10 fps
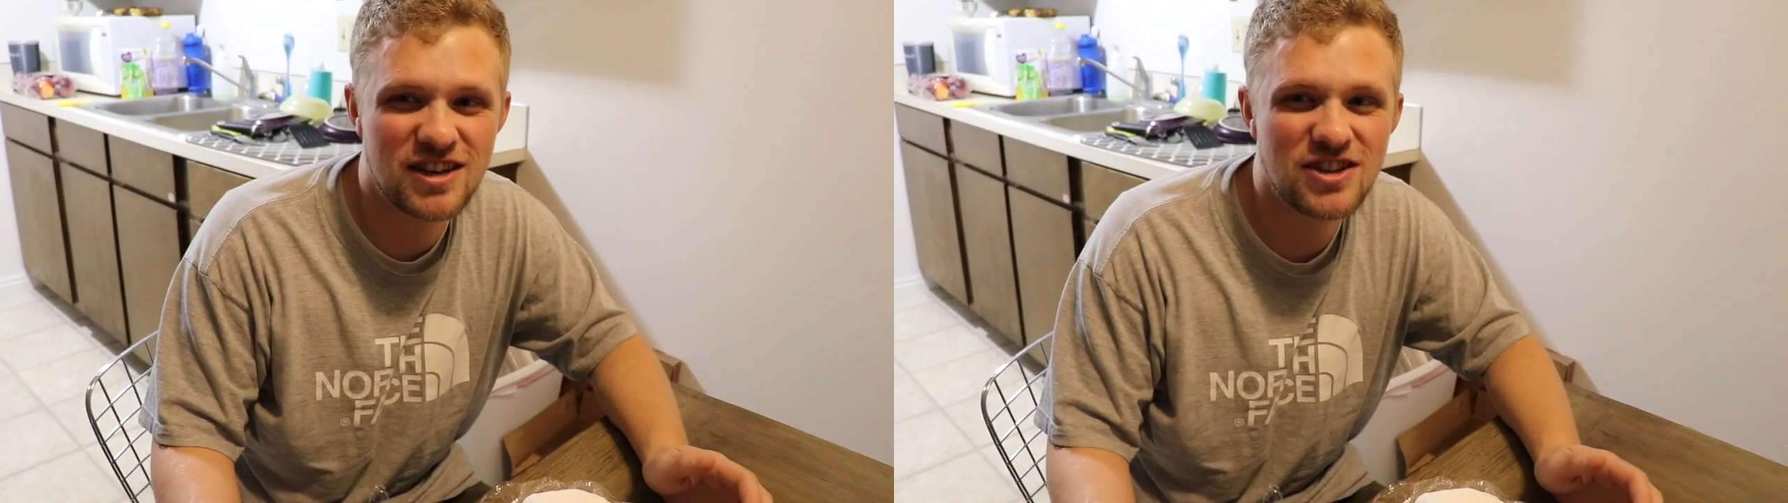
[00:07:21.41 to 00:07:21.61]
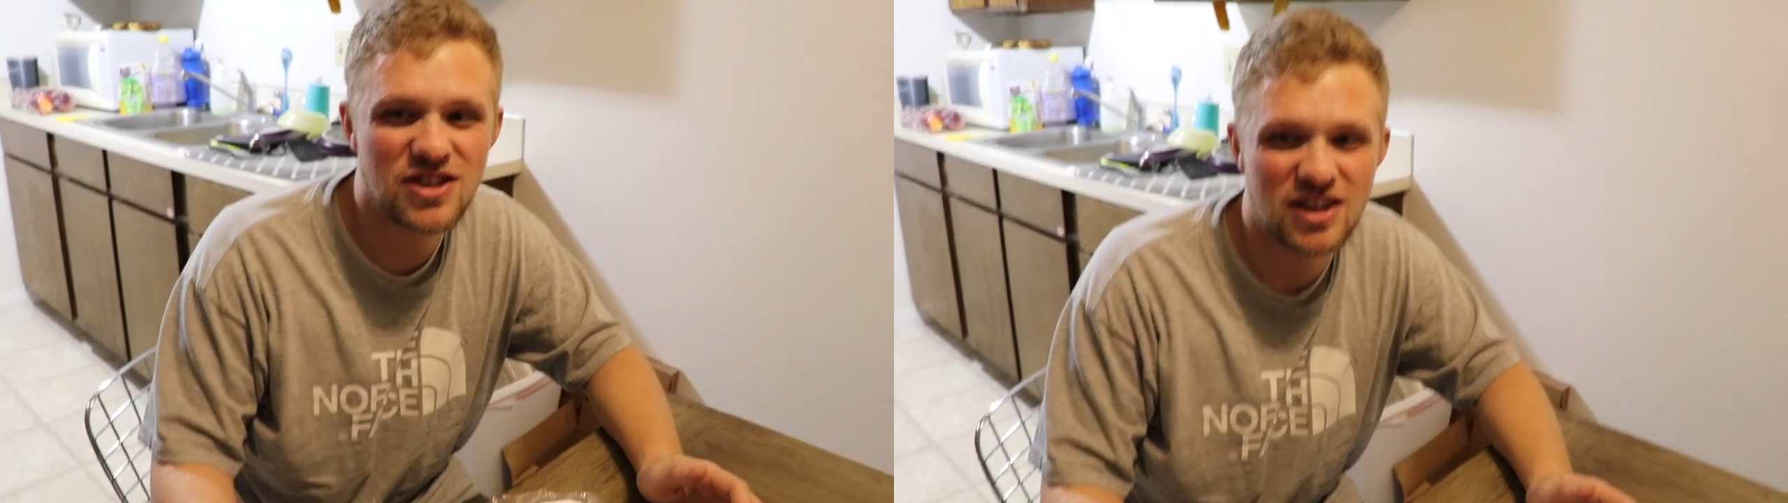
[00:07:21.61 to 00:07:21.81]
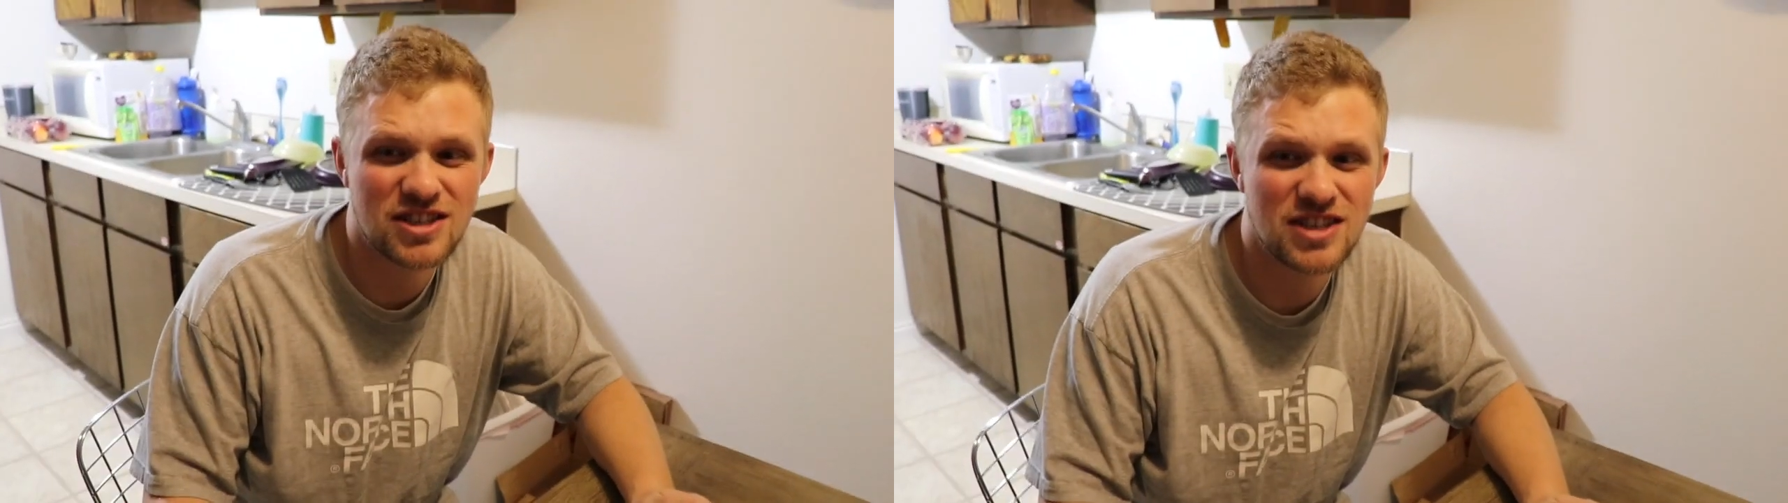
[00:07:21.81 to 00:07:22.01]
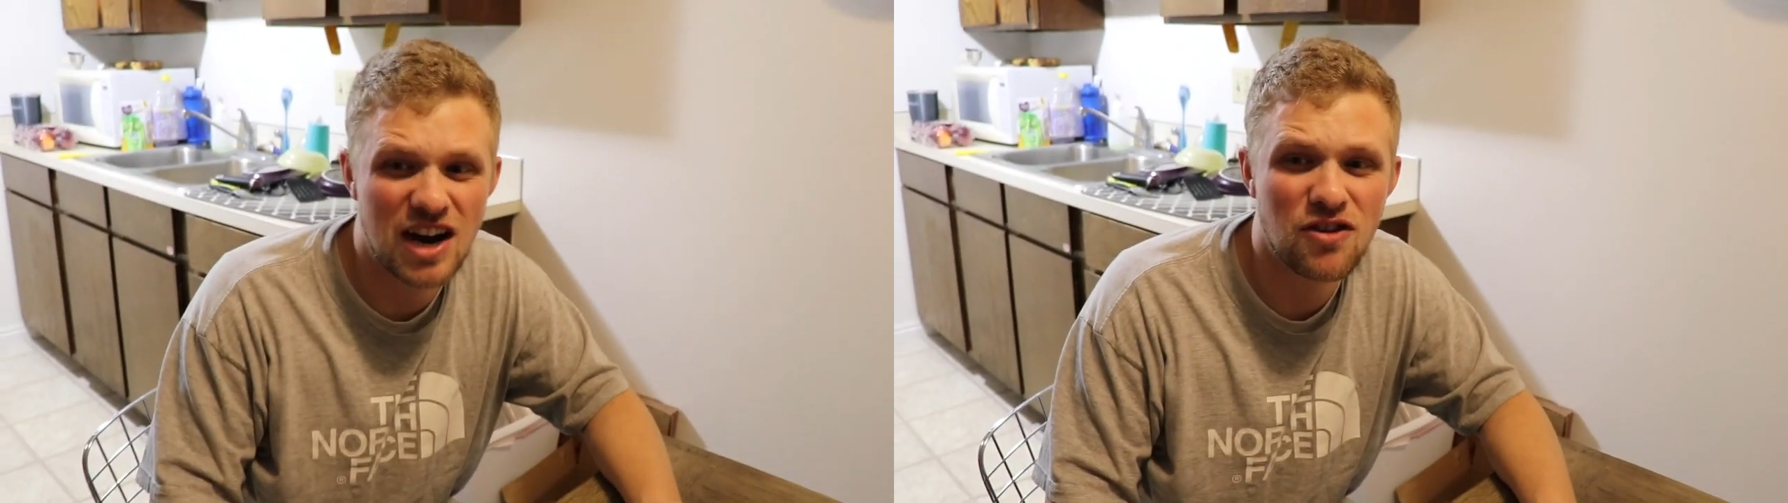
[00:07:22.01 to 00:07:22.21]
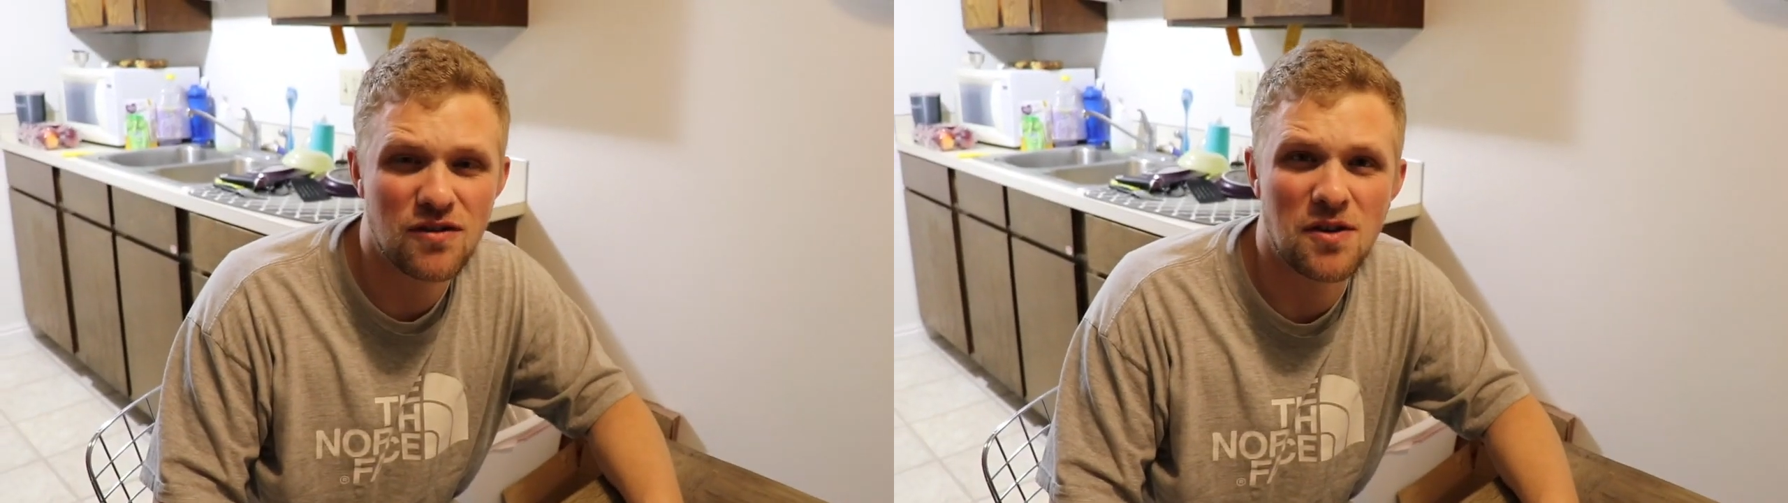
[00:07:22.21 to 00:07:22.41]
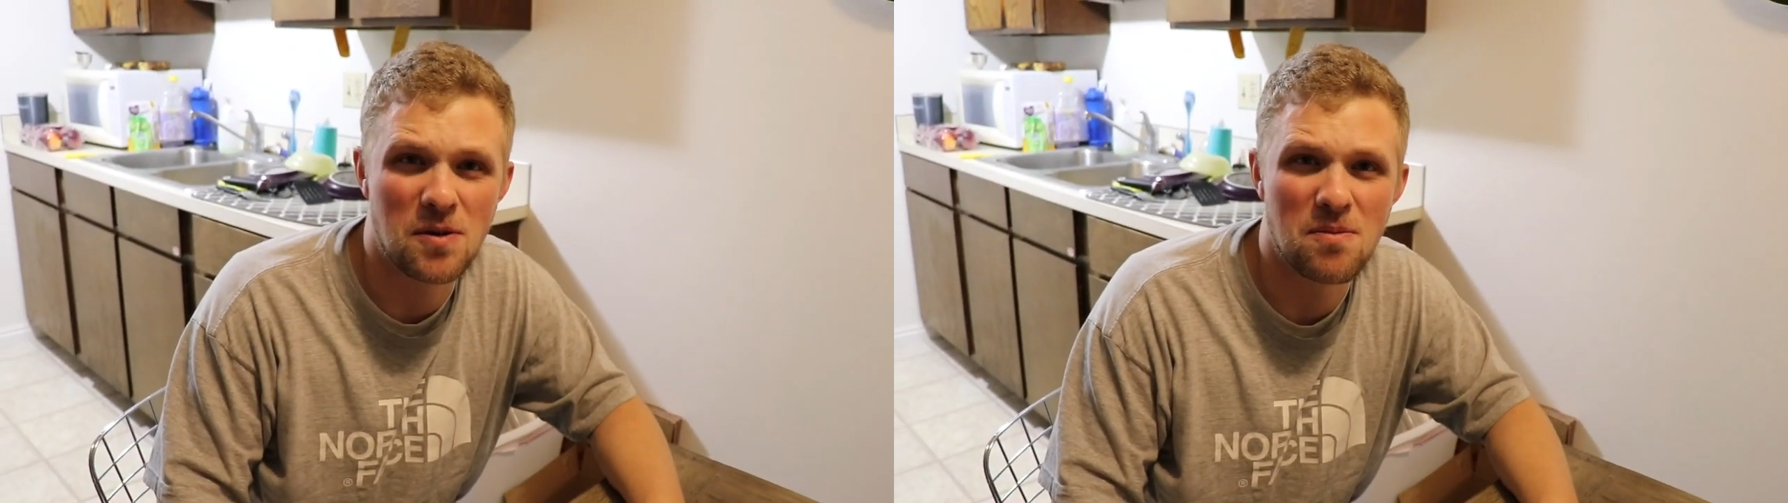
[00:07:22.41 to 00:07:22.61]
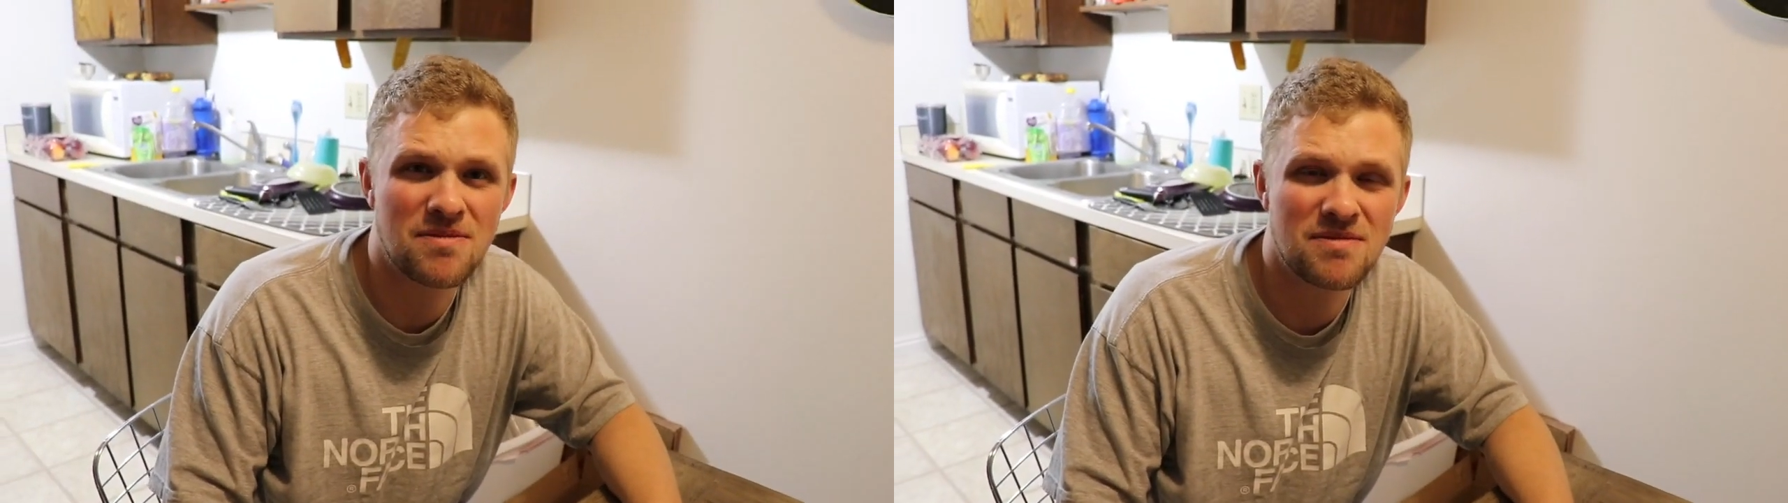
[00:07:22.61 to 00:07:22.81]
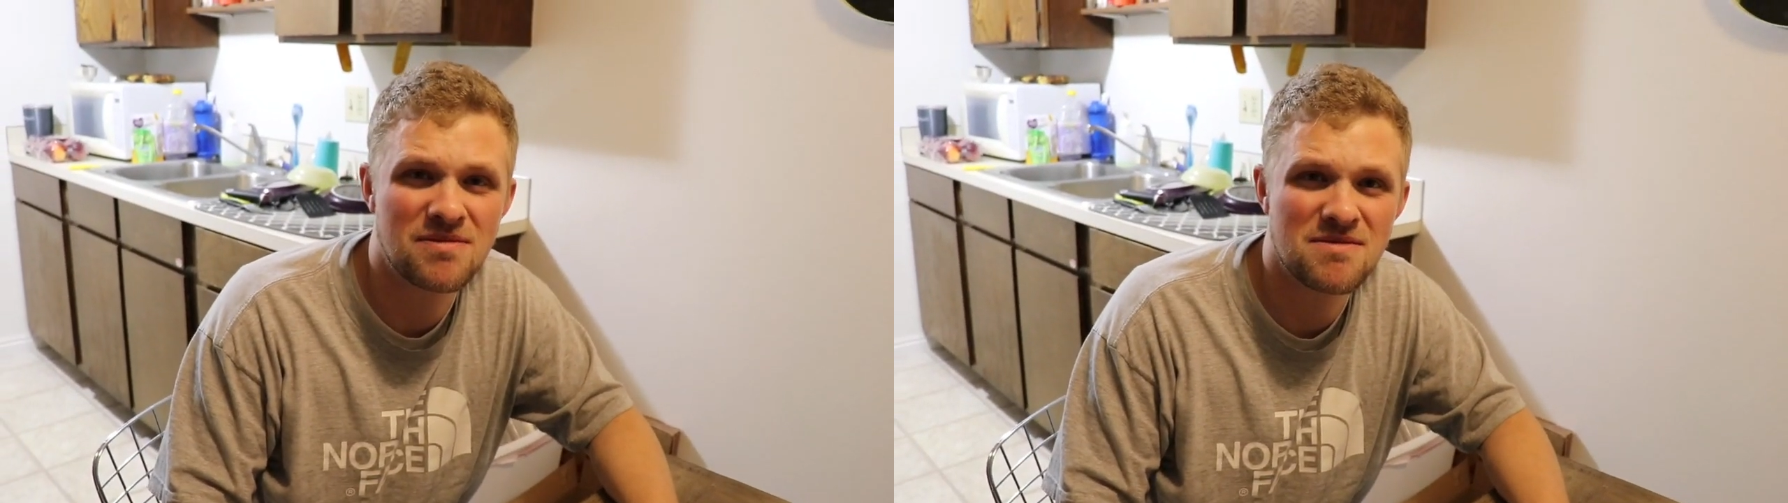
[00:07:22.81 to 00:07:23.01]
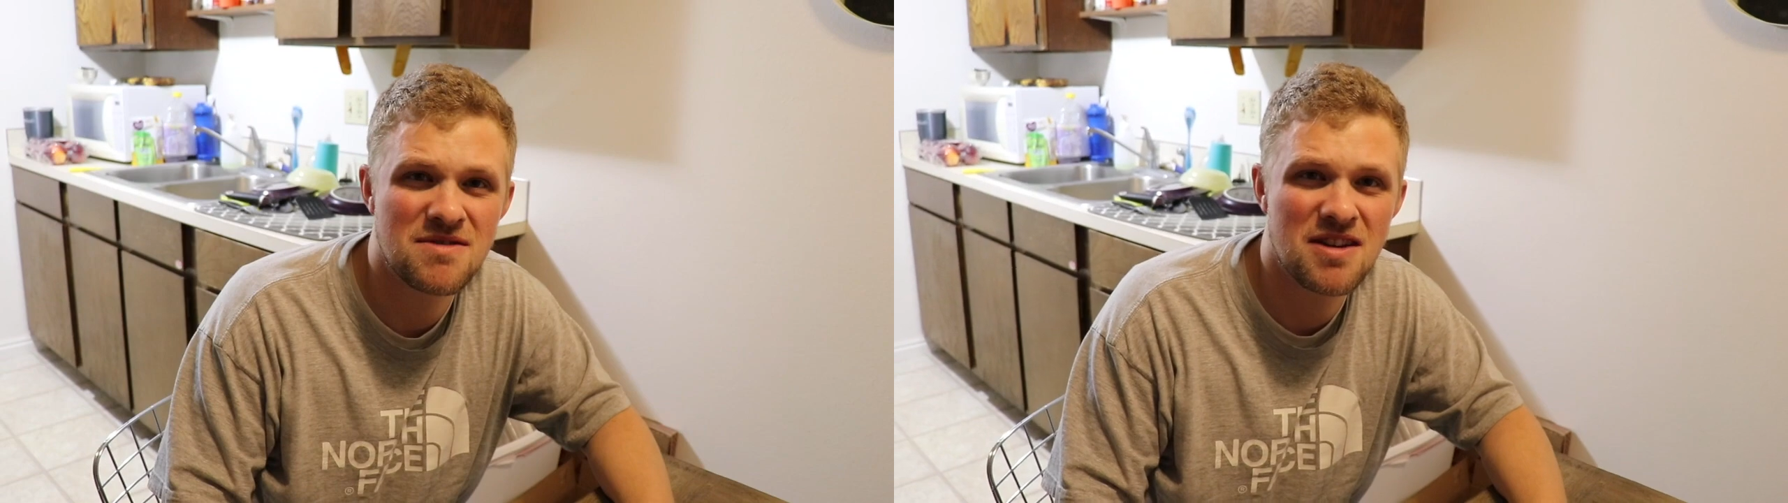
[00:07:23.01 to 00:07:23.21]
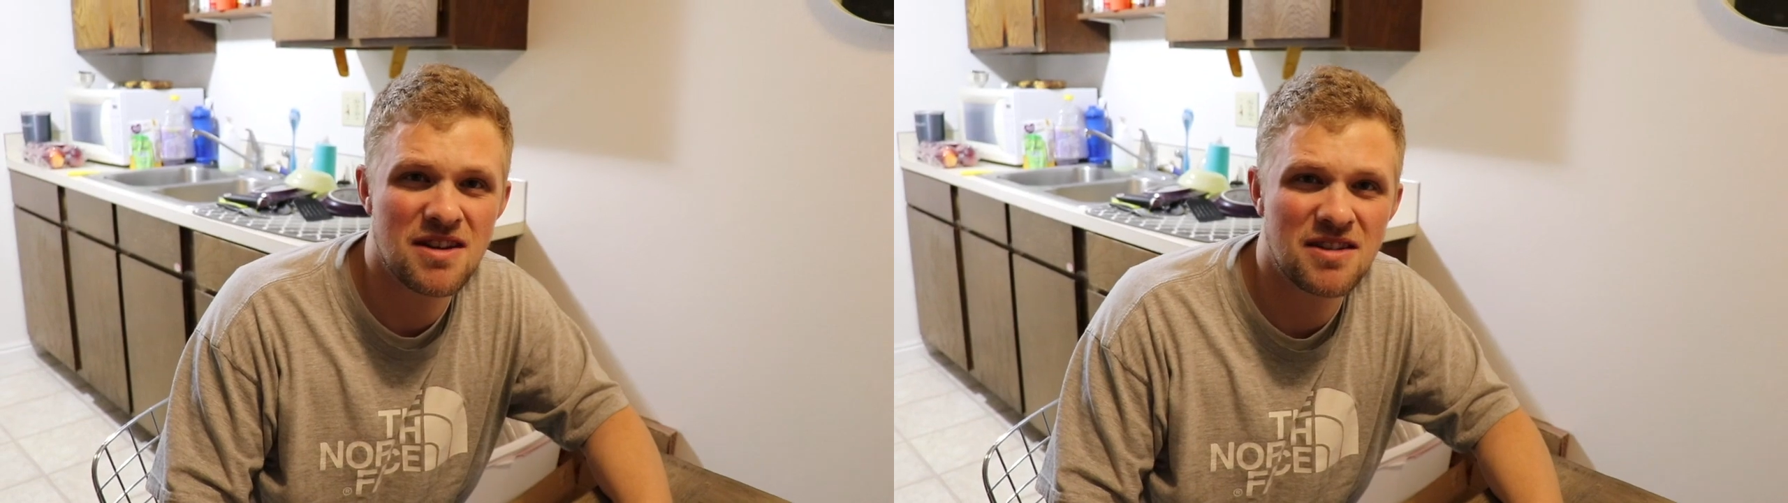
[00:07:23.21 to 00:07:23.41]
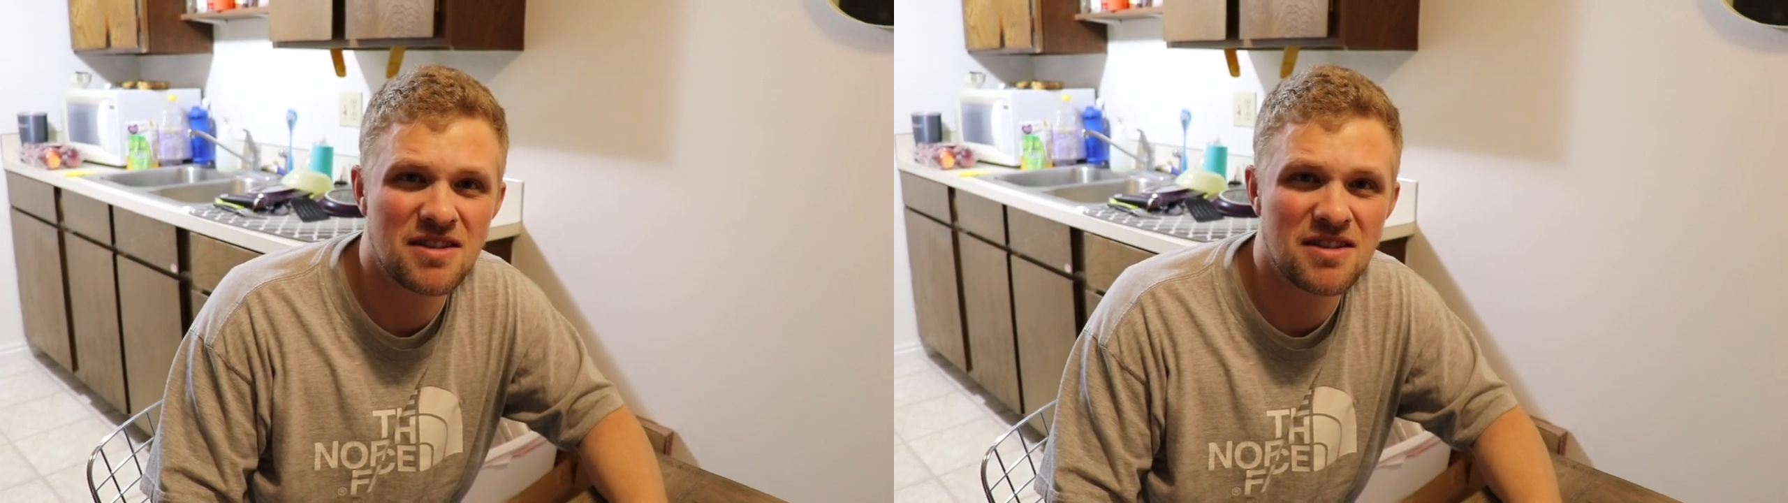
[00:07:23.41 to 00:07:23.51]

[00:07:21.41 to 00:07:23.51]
It tastes like styrofoam. What the?